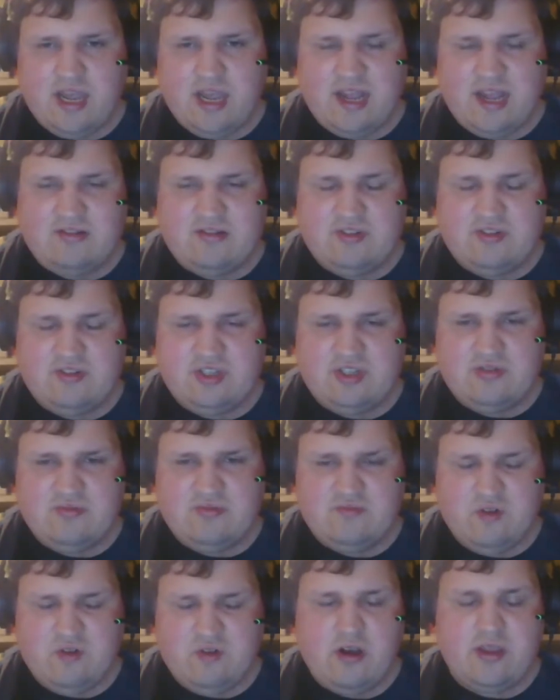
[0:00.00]
can't.
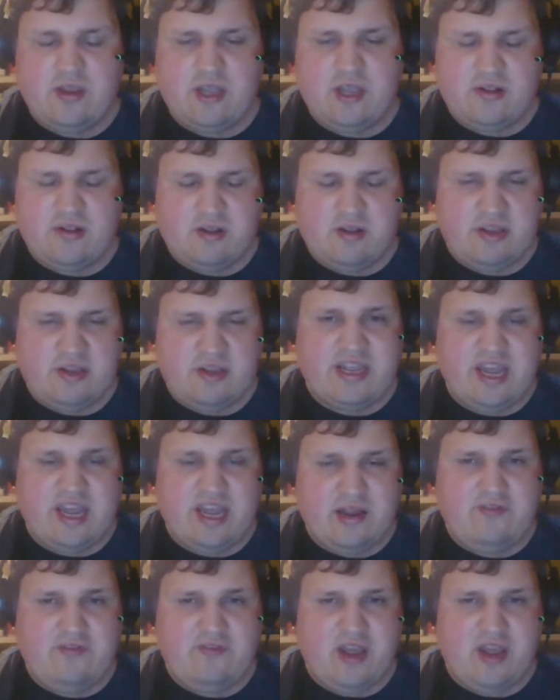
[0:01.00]
Well, you can
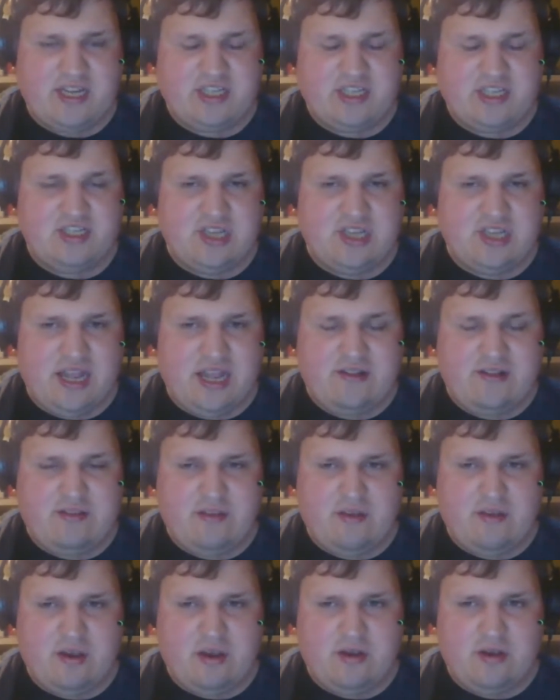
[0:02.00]
if you access like
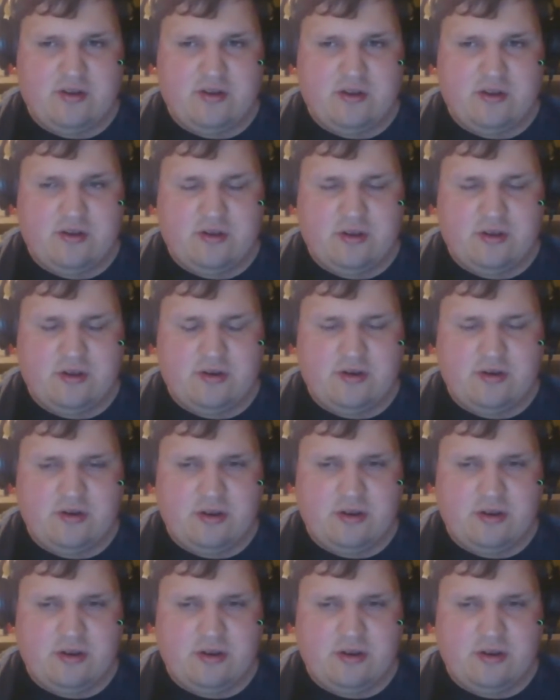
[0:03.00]
the